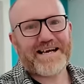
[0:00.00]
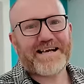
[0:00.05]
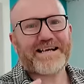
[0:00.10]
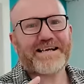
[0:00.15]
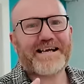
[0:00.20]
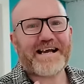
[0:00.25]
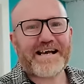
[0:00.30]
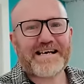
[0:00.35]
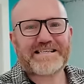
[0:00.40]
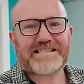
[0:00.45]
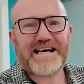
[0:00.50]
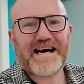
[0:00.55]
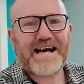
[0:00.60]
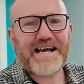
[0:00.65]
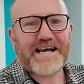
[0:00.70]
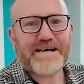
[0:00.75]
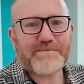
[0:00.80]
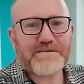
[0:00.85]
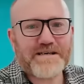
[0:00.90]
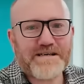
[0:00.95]
Yes, I
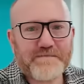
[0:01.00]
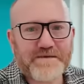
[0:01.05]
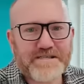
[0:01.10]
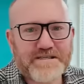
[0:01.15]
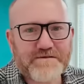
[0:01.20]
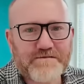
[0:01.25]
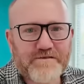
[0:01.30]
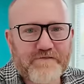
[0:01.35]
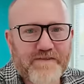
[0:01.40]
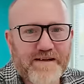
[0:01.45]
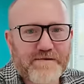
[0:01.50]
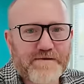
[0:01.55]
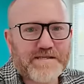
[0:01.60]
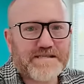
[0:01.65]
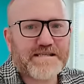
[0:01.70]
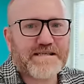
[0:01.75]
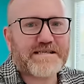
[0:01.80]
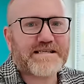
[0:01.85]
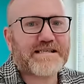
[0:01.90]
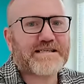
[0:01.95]
am going to be sowing flower
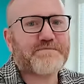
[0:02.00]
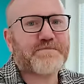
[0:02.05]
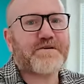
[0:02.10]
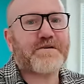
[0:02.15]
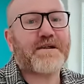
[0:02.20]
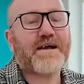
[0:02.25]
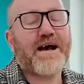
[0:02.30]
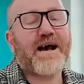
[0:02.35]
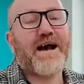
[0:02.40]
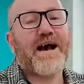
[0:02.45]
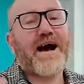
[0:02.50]
seeds this month.